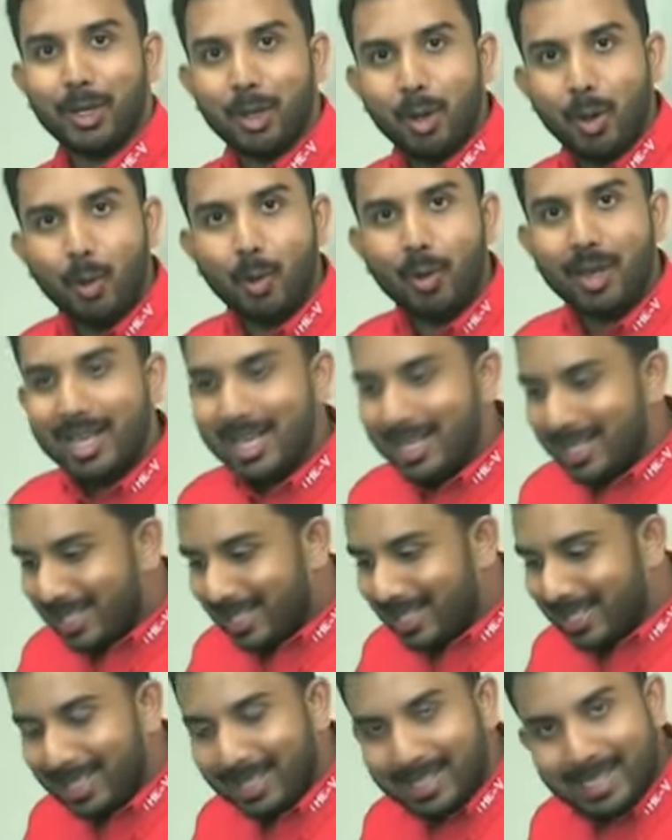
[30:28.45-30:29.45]
No,
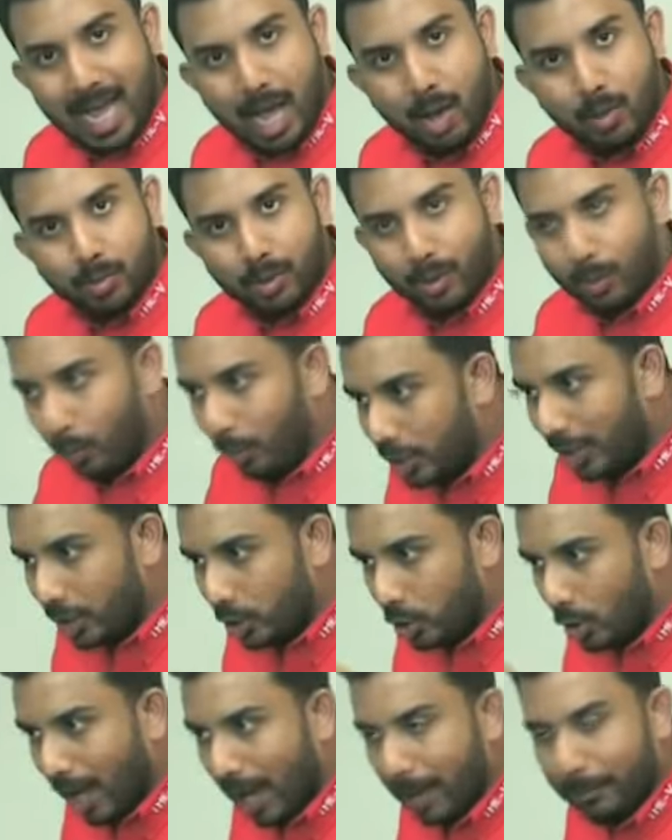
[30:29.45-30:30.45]
sit down with
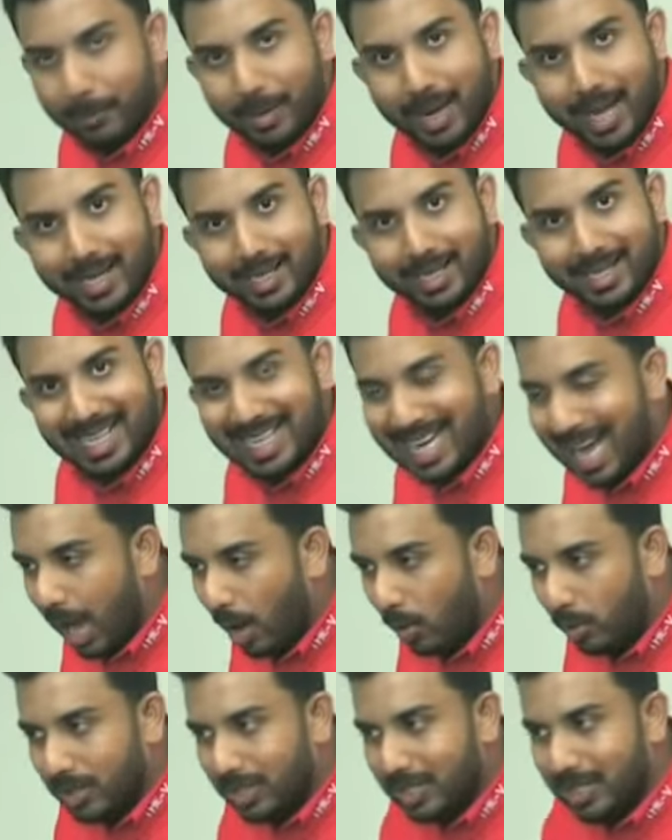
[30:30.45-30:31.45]
your upline,
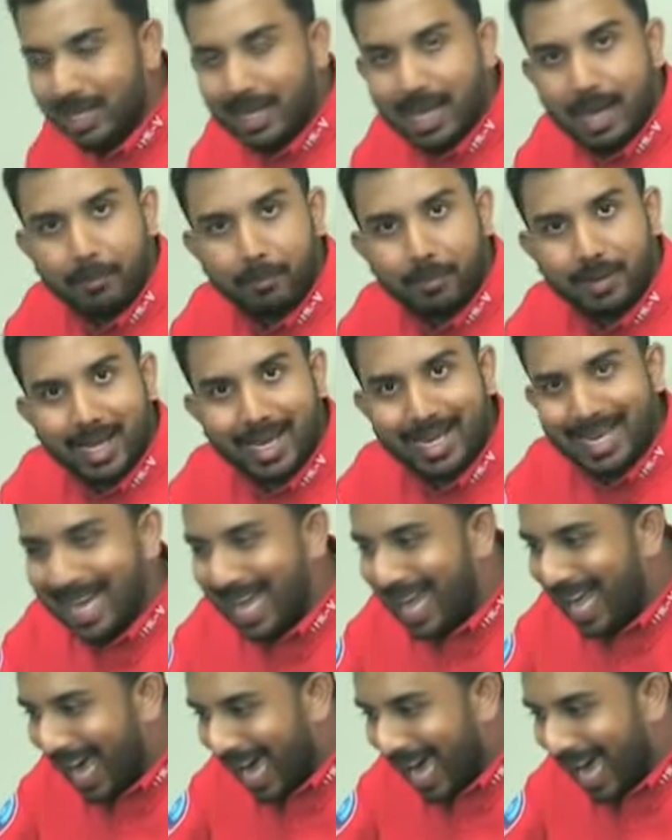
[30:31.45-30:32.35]
counsel upline,